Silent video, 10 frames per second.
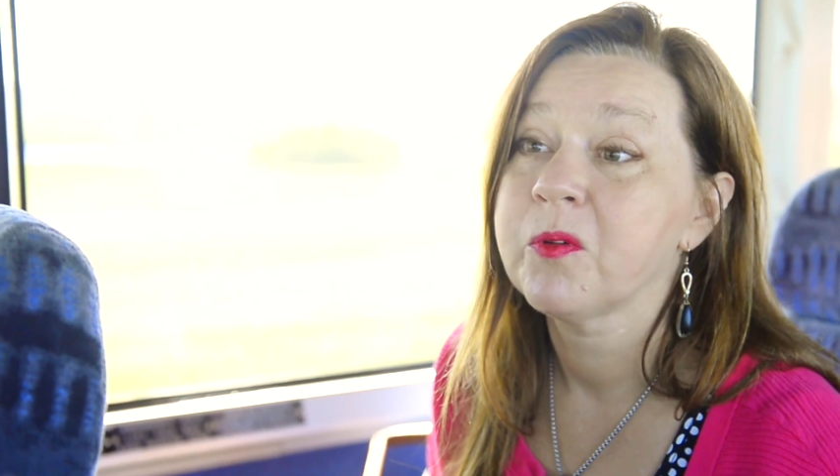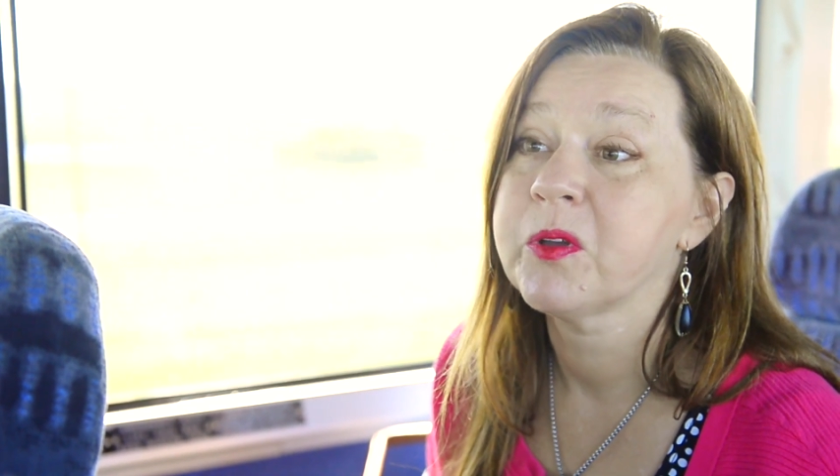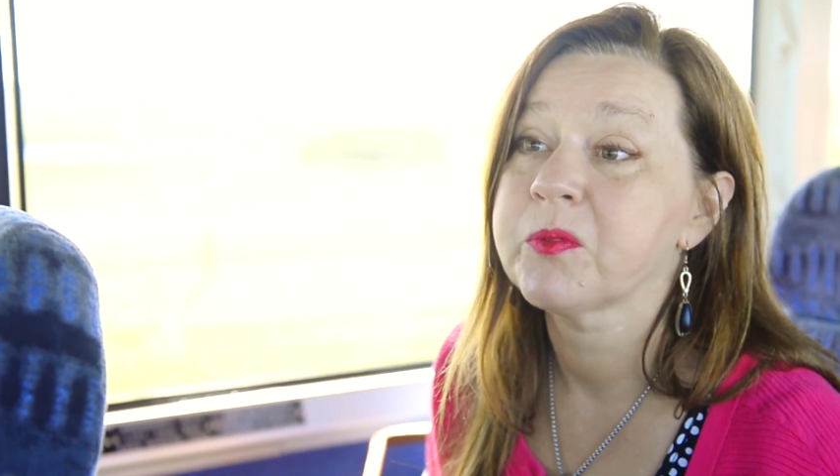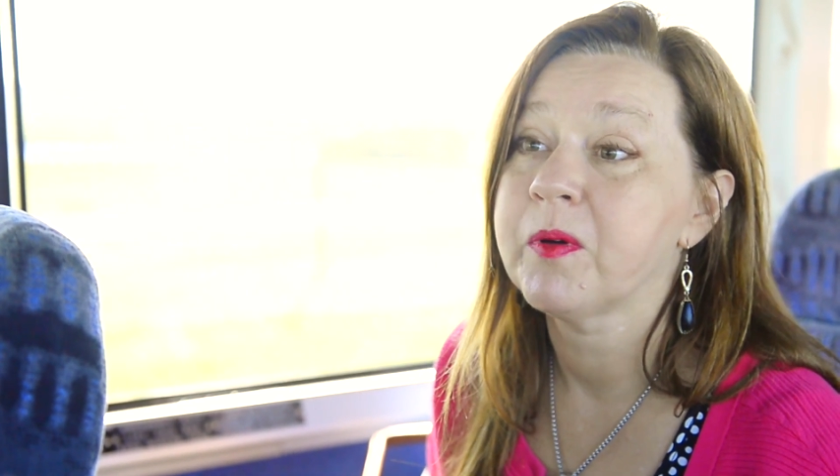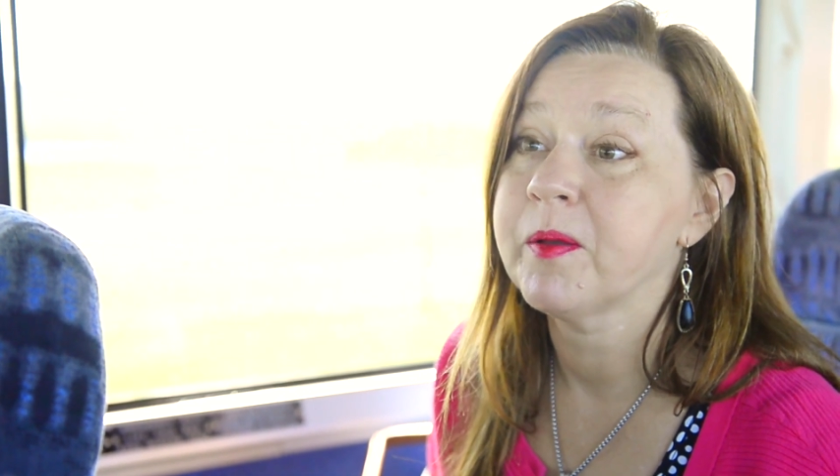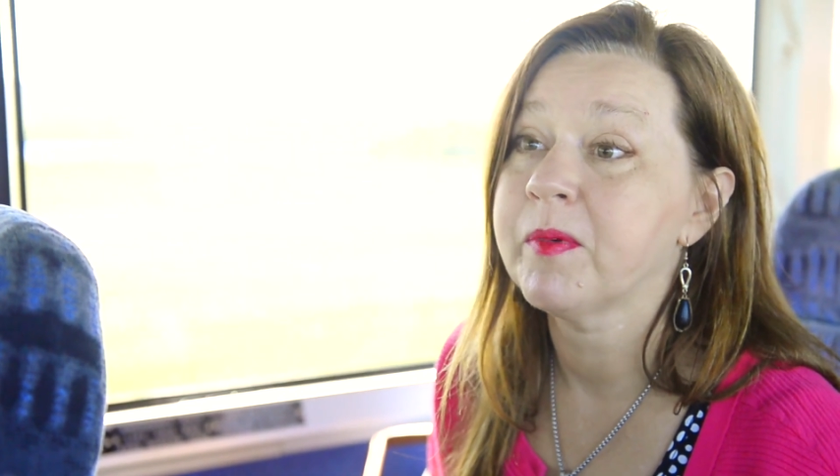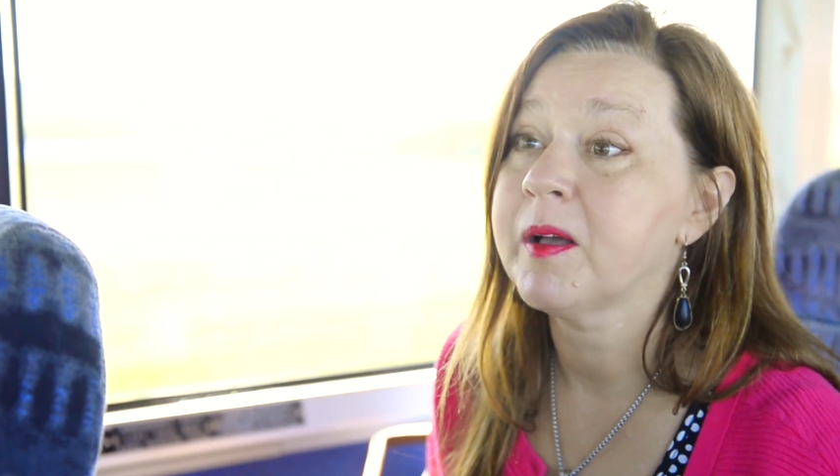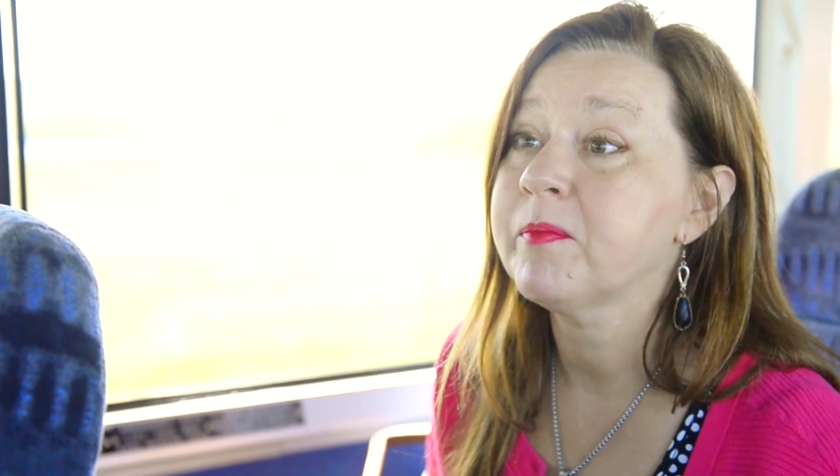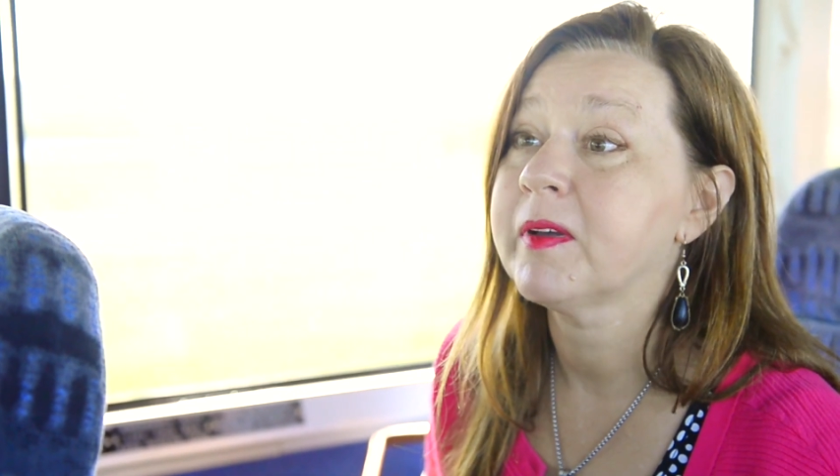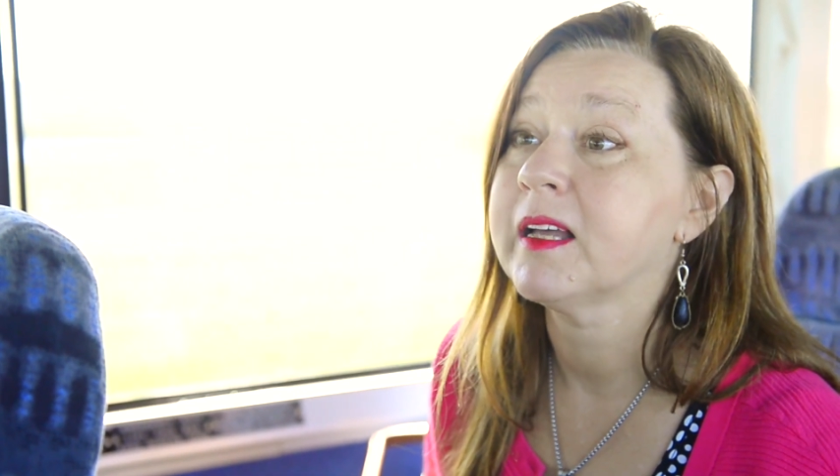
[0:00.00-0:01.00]
with my
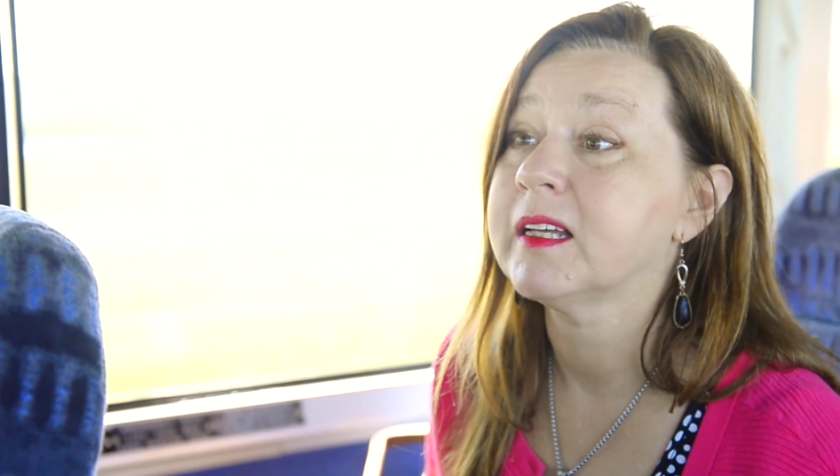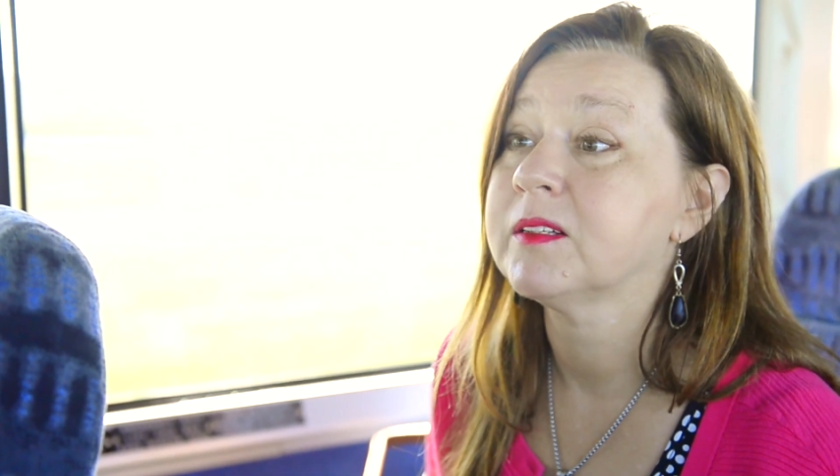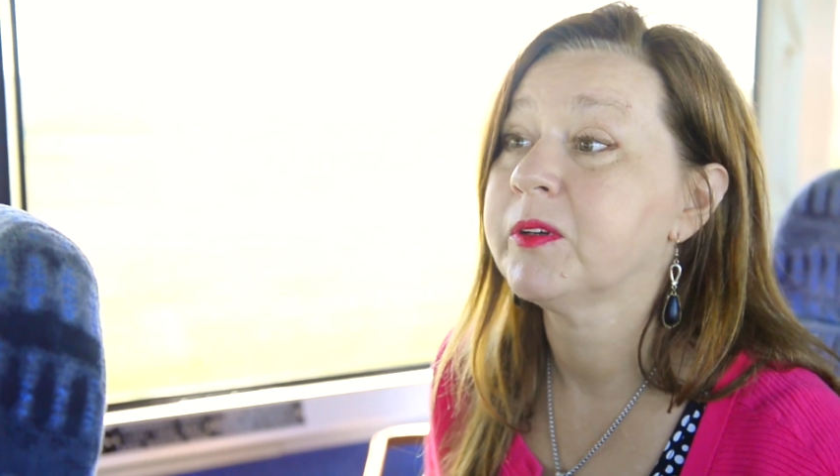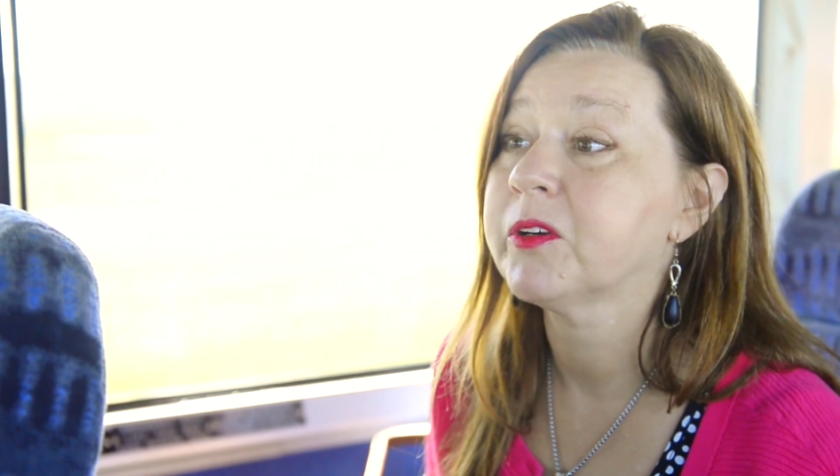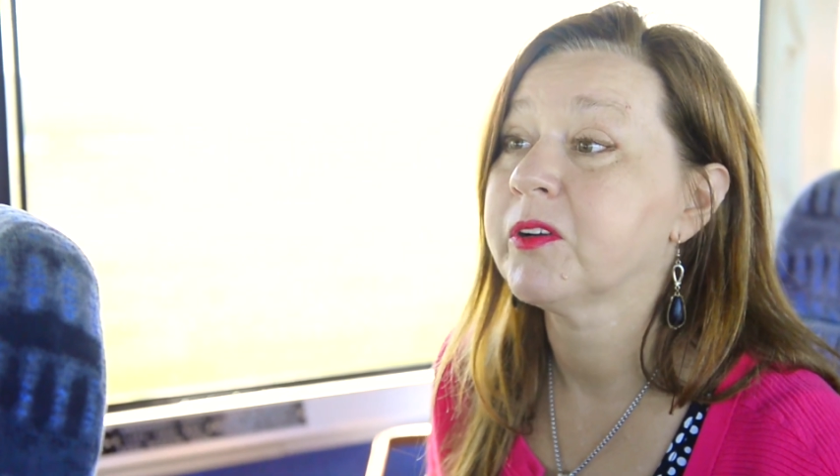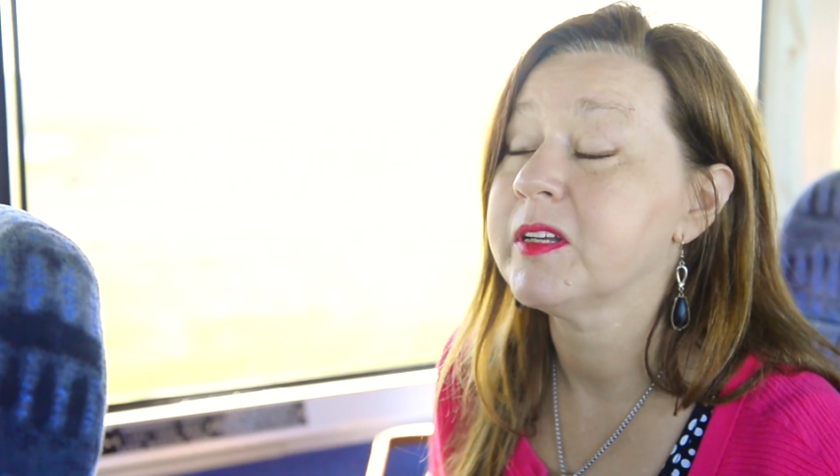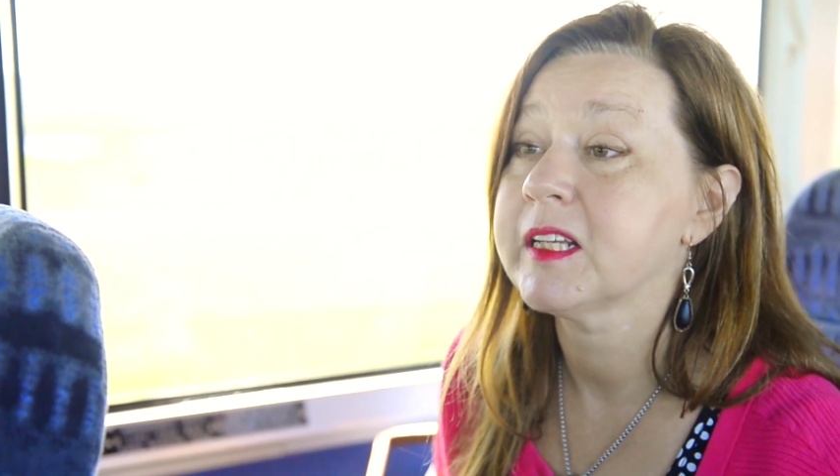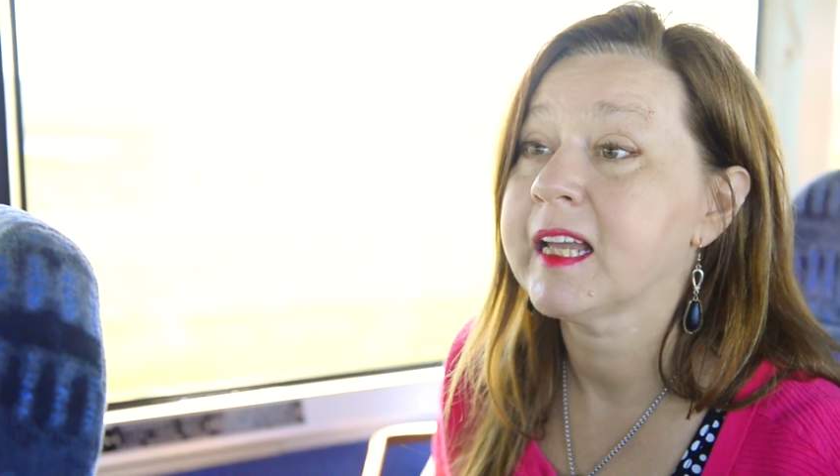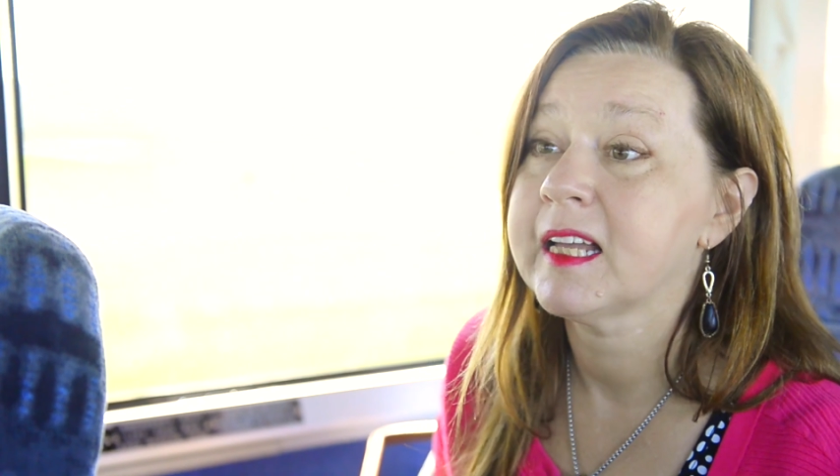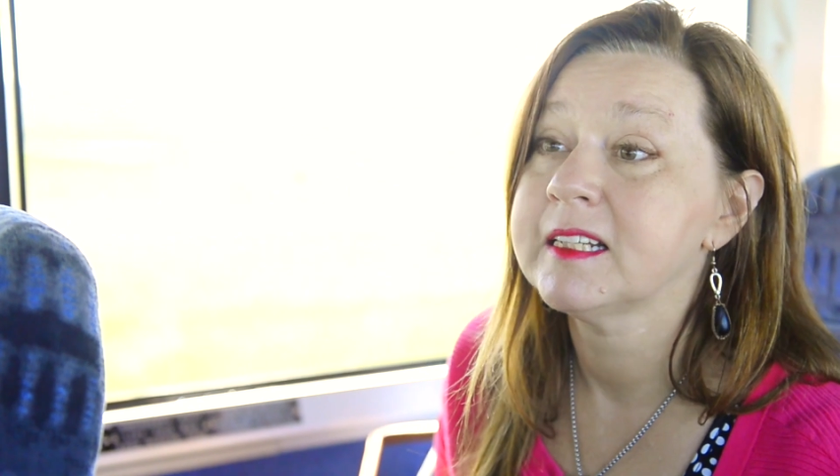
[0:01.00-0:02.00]
mom, and we are going
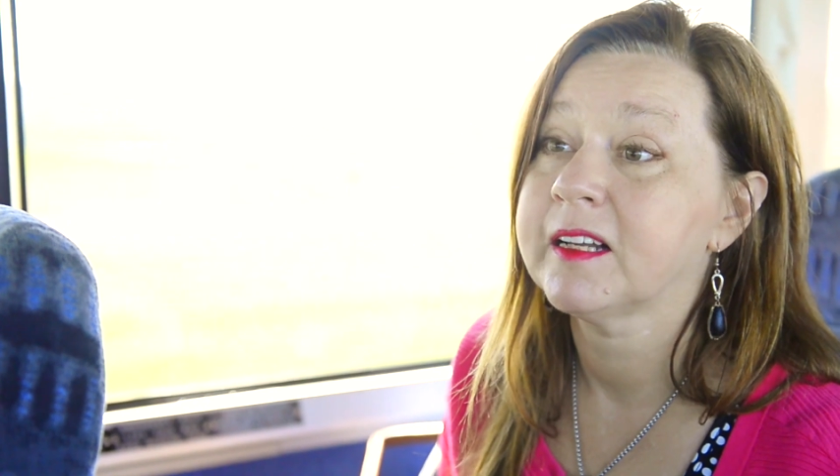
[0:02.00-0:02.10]
to head